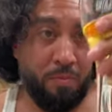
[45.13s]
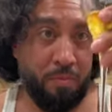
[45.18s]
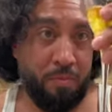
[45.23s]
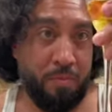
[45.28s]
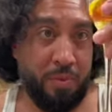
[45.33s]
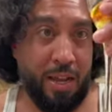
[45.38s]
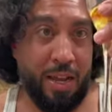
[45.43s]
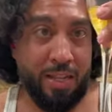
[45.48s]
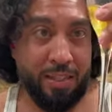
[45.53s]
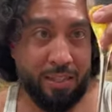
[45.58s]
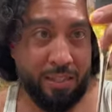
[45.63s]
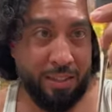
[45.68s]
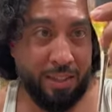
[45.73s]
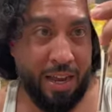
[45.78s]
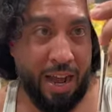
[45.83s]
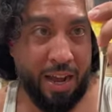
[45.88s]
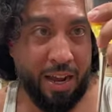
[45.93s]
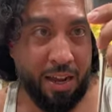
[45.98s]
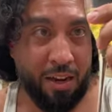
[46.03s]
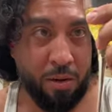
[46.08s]
That's
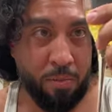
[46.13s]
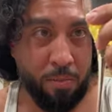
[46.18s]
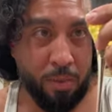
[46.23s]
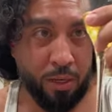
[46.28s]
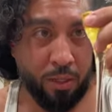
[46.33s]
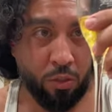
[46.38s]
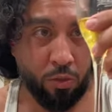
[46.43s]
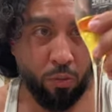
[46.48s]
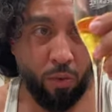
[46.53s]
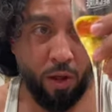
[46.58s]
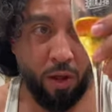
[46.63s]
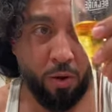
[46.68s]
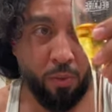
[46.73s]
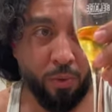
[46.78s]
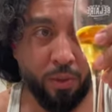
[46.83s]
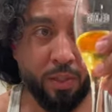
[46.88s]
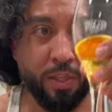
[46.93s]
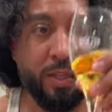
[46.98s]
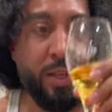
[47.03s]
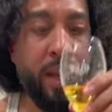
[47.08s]
not gonna mix well
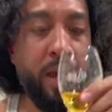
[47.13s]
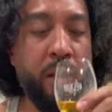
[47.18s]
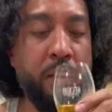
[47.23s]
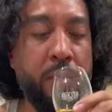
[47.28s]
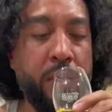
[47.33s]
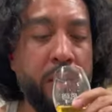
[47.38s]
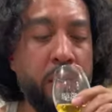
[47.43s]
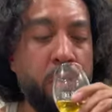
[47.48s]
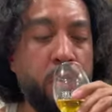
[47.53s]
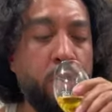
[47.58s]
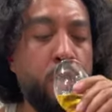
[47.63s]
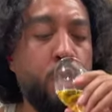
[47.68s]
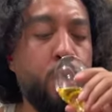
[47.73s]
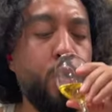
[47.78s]
with the Gatorade. Hold